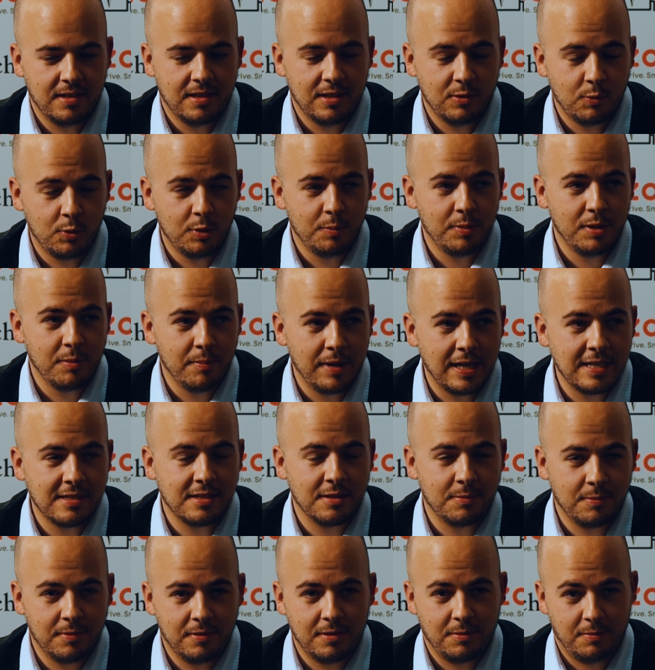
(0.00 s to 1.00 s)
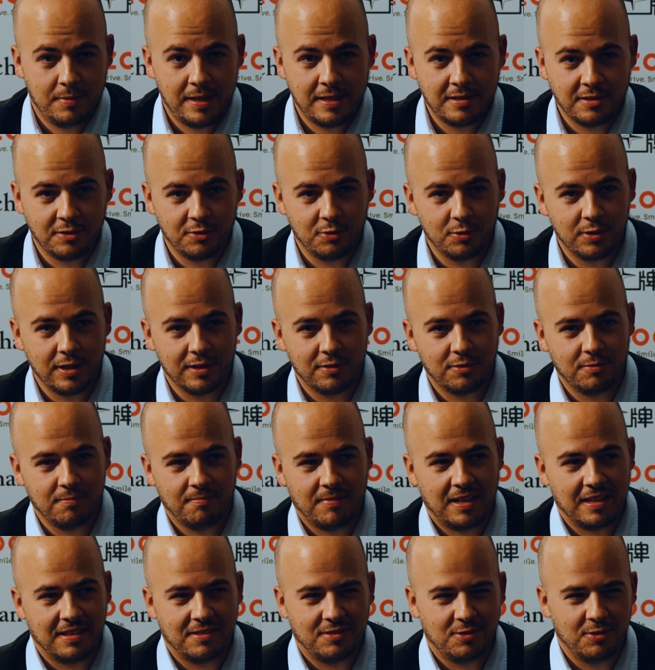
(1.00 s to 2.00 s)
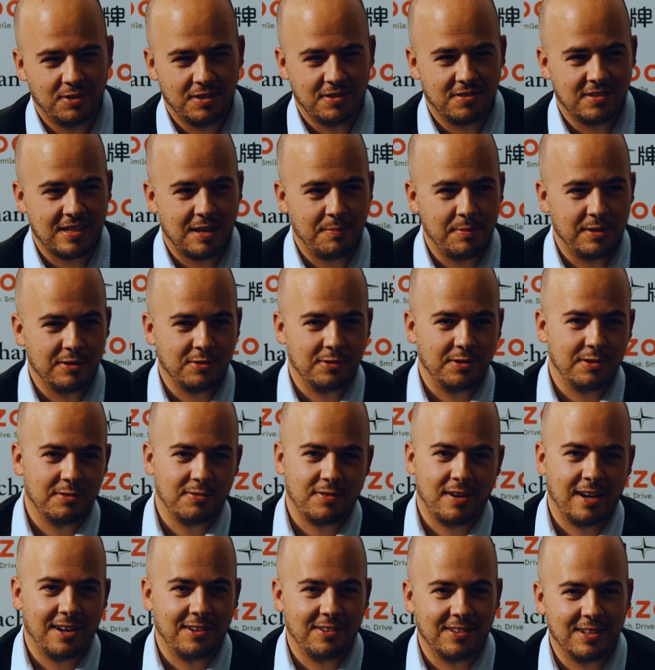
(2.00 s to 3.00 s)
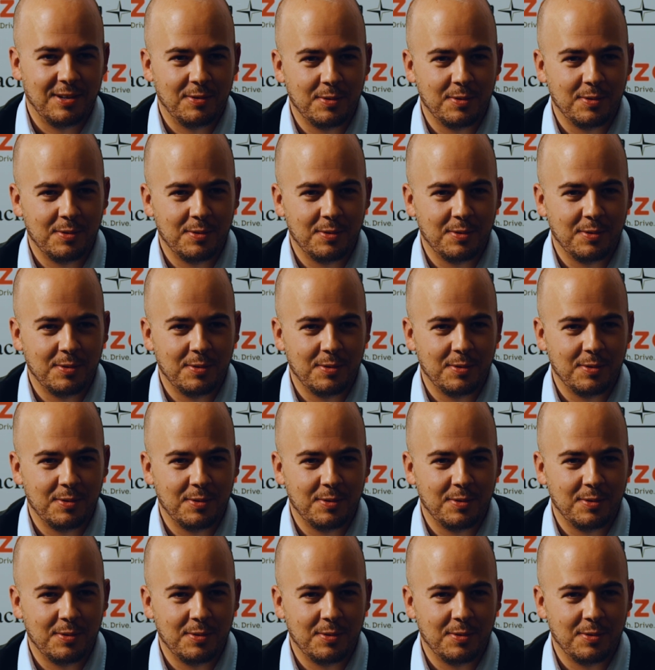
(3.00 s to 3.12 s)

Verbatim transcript: it would be amazing, amazing to get like to the semis or the final.